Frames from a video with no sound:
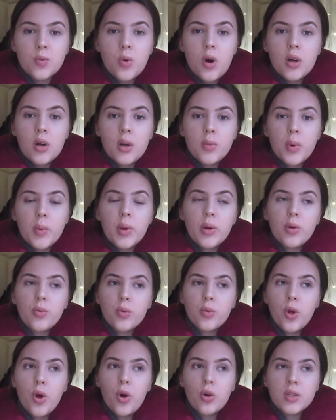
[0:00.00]
one and we went on
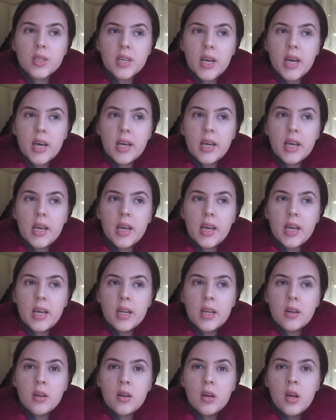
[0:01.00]
holiday
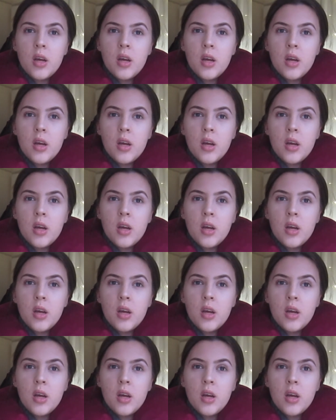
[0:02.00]
in